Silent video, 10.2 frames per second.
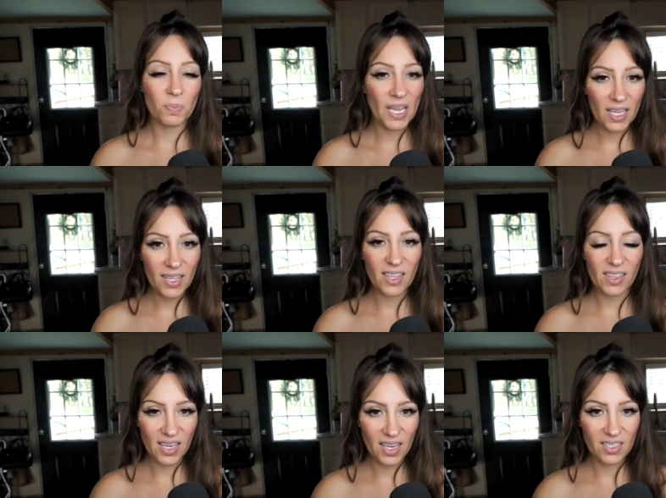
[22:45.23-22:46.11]
Pick the
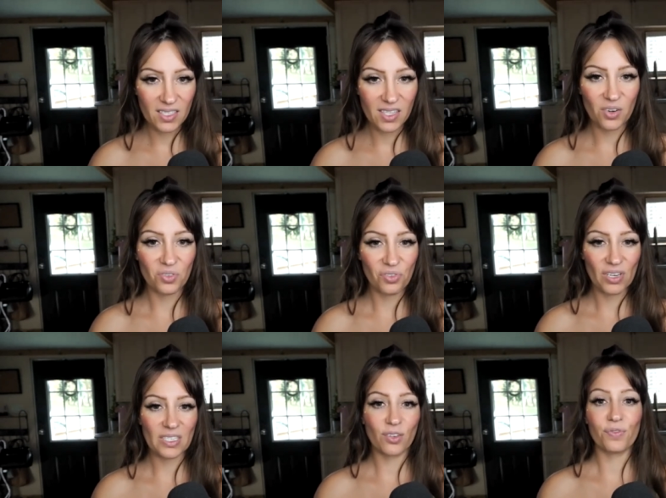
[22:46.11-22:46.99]
things that are
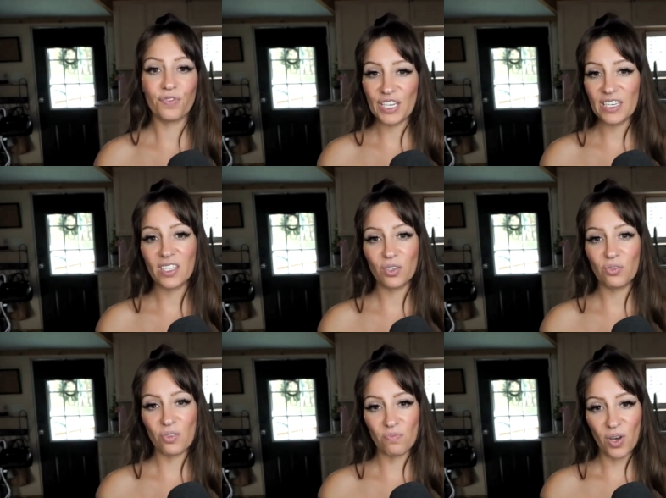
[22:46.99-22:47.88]
going to feed
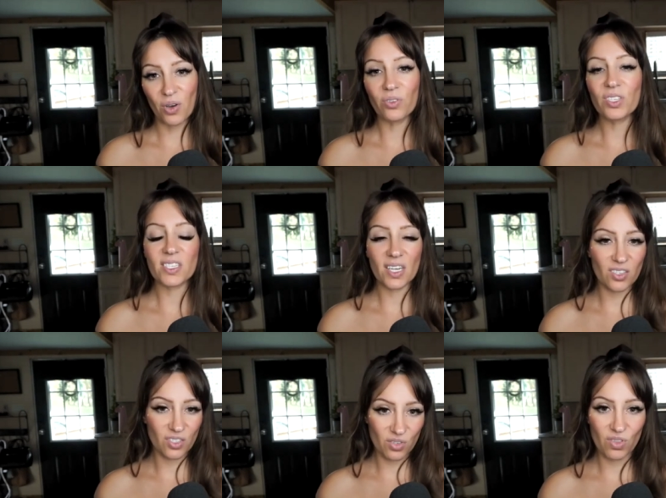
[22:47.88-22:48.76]
you the most
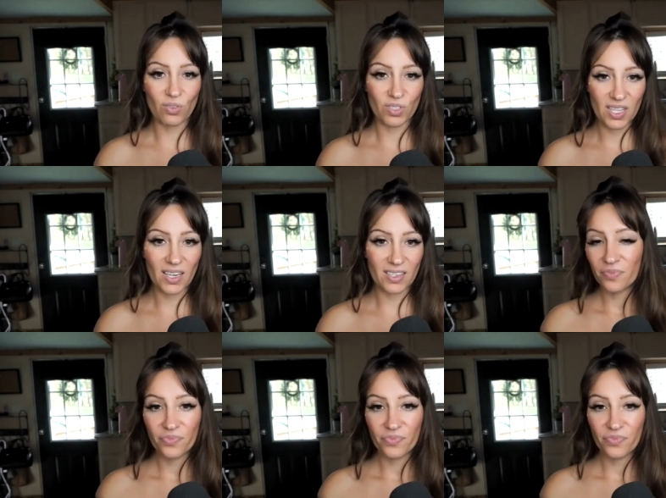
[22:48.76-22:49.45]
and do those things.